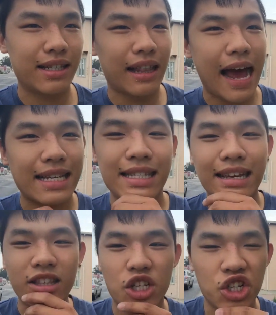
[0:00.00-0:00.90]
last
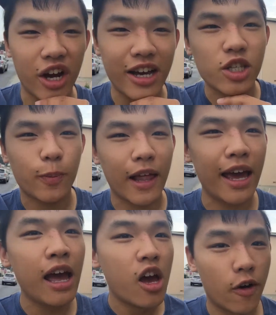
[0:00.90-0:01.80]
seen the Giants
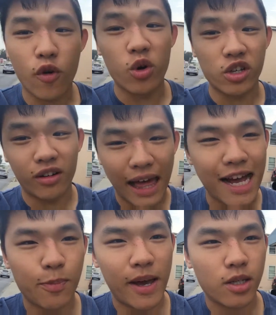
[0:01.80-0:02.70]
play. Of course, our
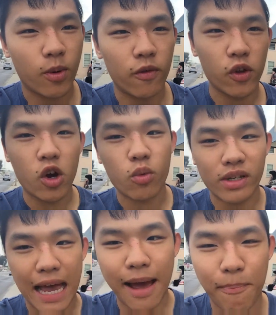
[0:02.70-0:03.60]
last baseball vlog
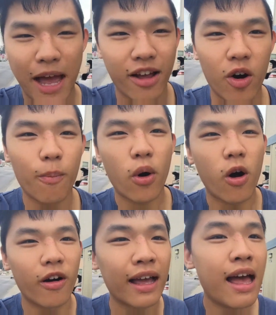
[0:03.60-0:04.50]
was at Petco
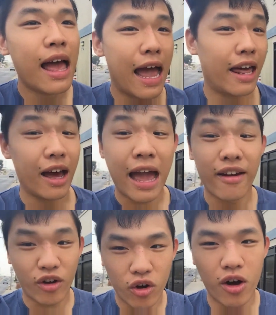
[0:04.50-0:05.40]
Park, and I
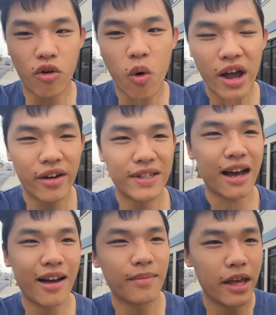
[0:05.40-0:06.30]
had a quite of
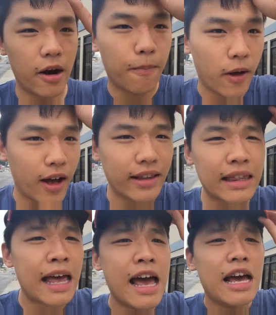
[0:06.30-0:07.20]
time there, but
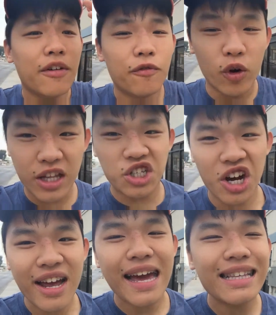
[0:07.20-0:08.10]
for the
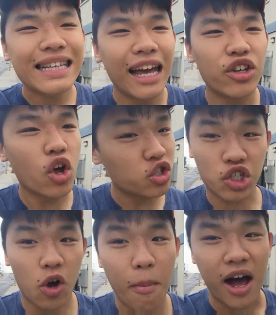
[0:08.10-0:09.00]
Giants, not
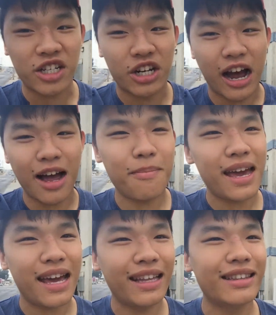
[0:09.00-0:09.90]
so much. I
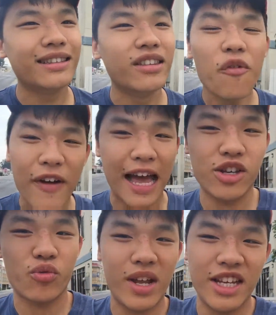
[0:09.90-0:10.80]
mean, nothing
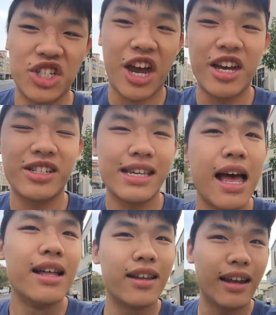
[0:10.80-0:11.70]
has really changed
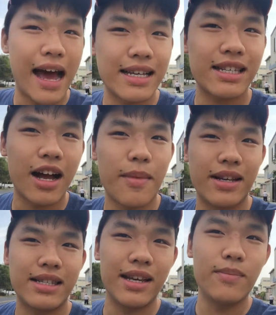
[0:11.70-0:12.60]
the last time I
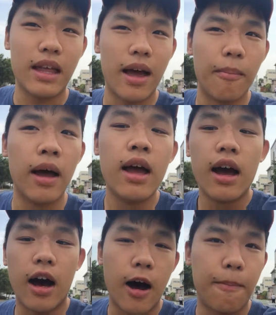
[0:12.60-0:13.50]
seen them
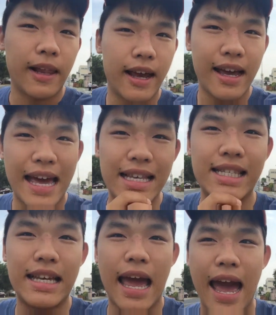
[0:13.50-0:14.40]
play against the